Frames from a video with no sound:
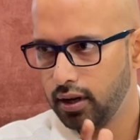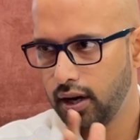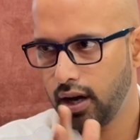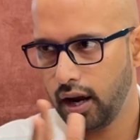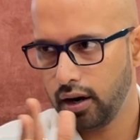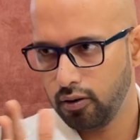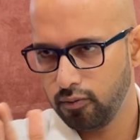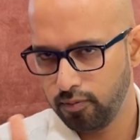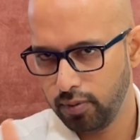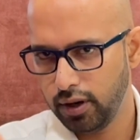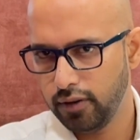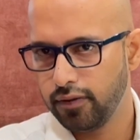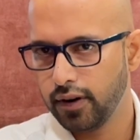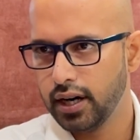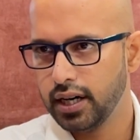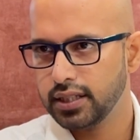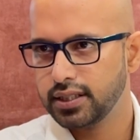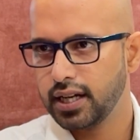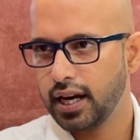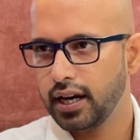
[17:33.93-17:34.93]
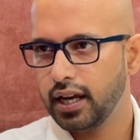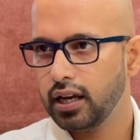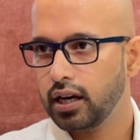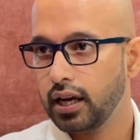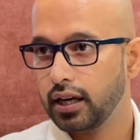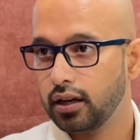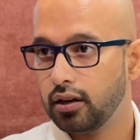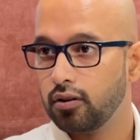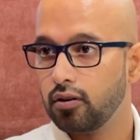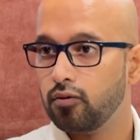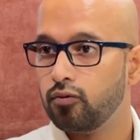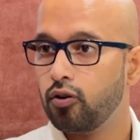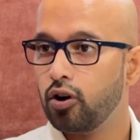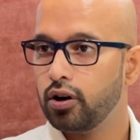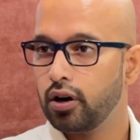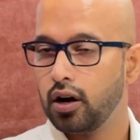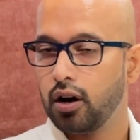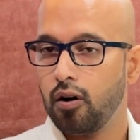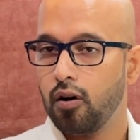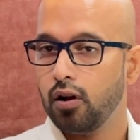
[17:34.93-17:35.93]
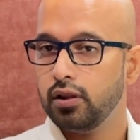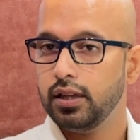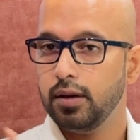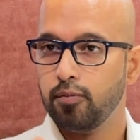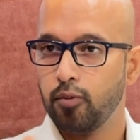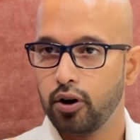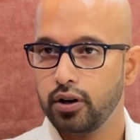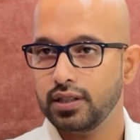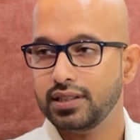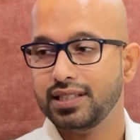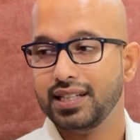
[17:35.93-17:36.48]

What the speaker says: a brief understanding like what all the models